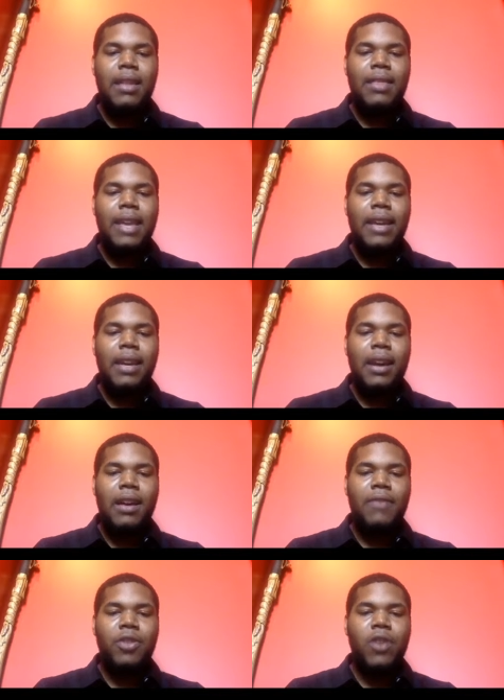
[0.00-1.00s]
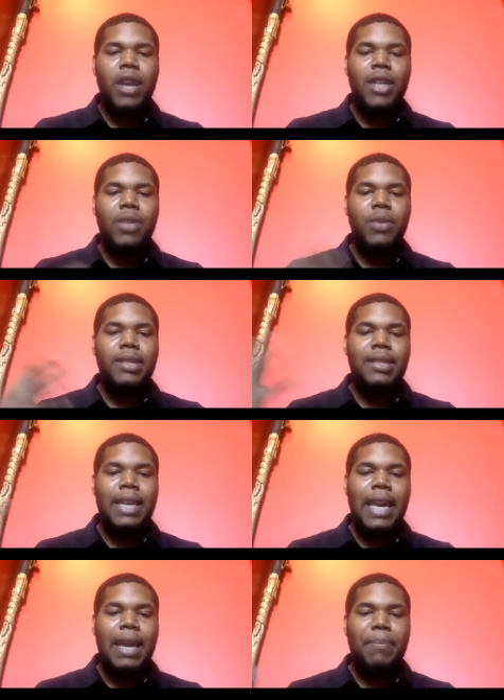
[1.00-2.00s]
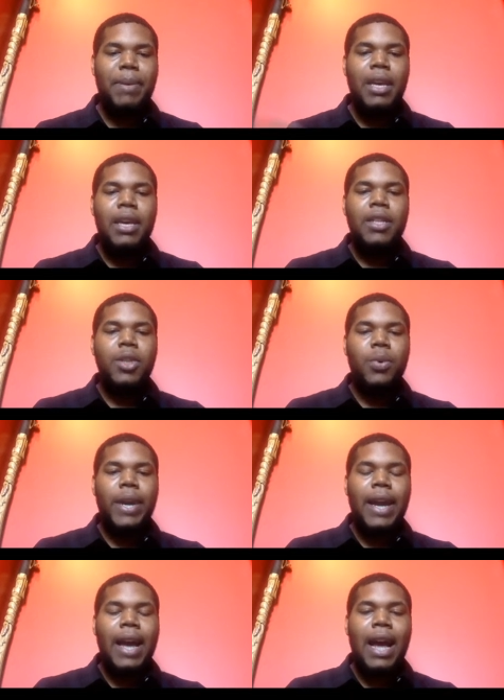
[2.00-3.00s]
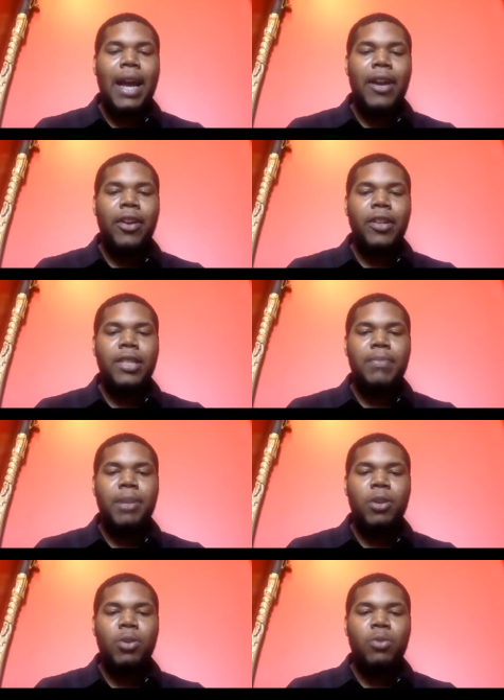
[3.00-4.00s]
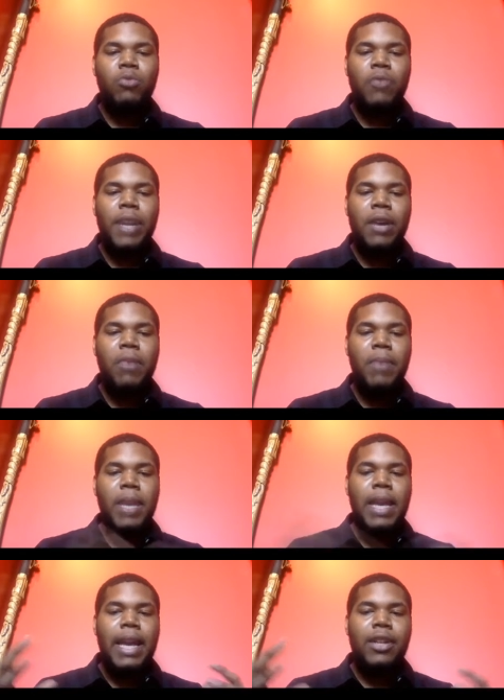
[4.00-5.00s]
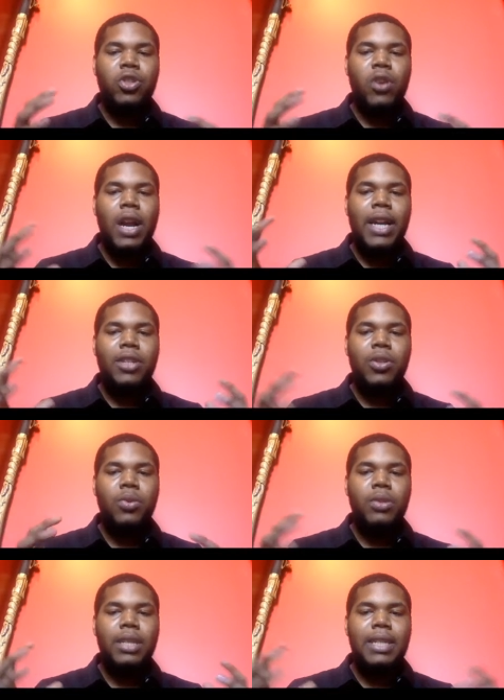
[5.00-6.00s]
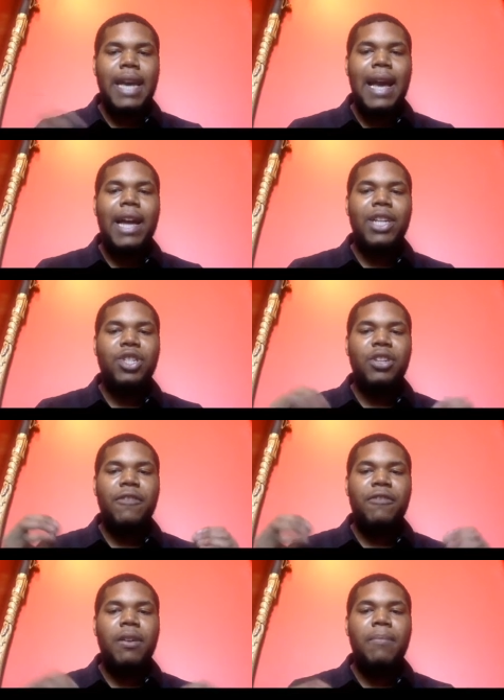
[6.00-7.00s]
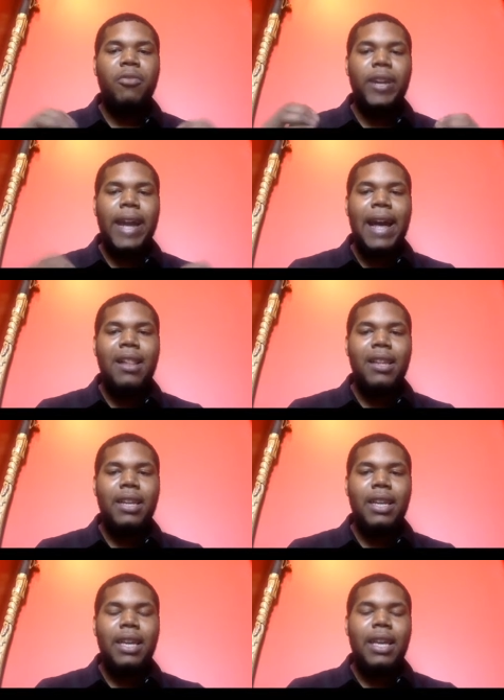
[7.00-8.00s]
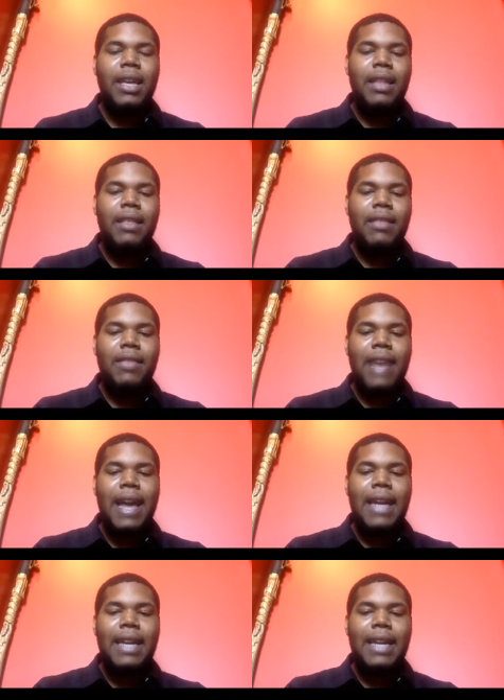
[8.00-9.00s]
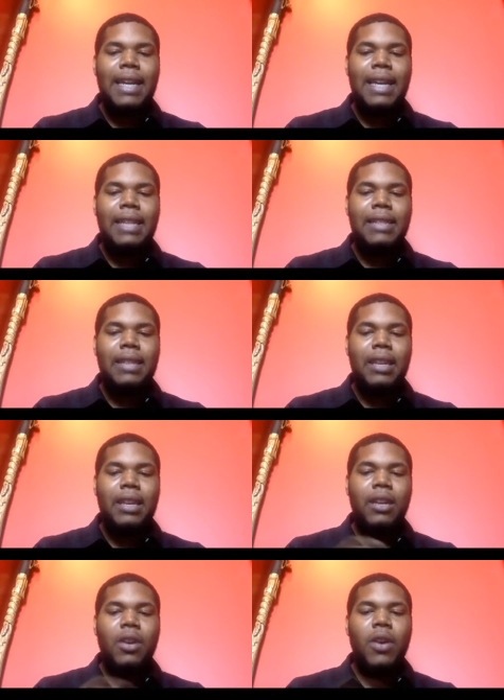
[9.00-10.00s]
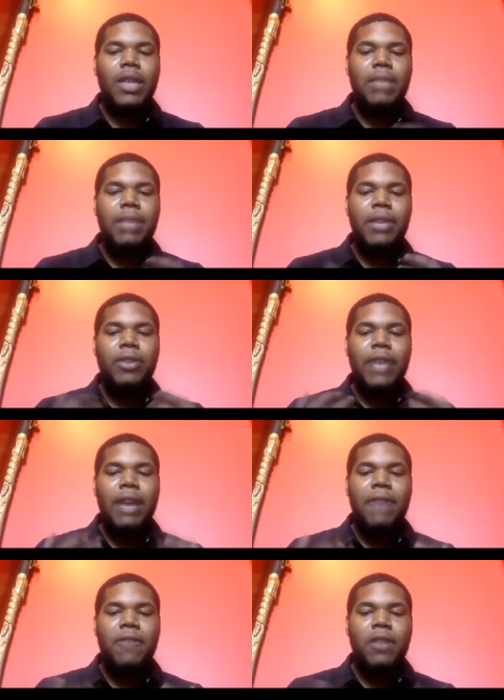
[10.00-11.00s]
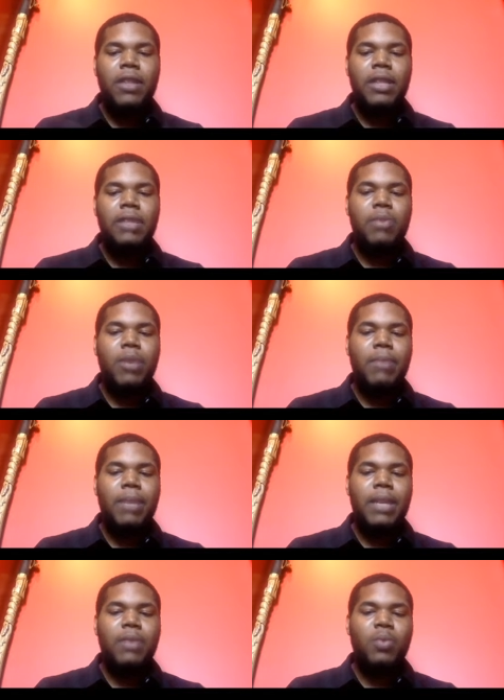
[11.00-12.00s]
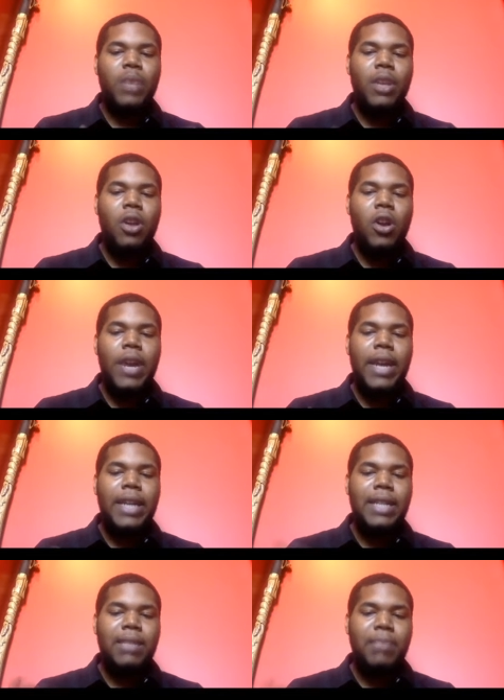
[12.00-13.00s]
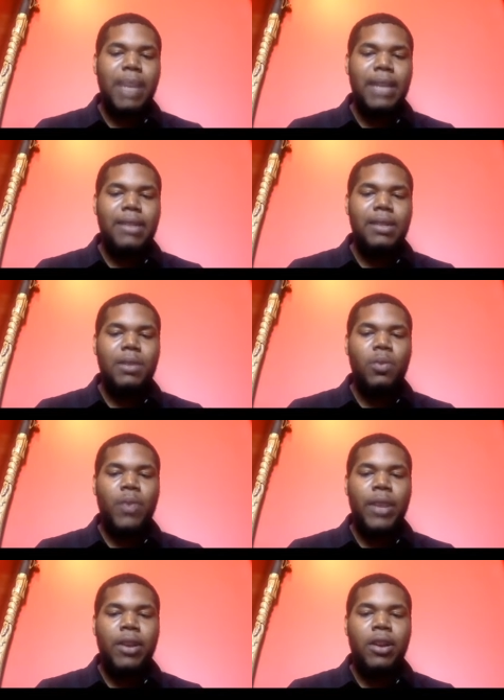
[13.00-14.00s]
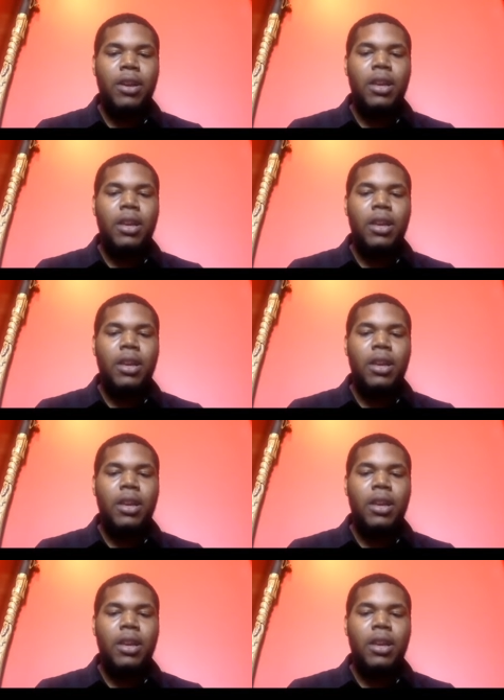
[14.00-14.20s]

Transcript: thing of trying to escape to a higher spiritual realm and trying to detach from reality, then that is going to be your downfall at this point because we are in a space where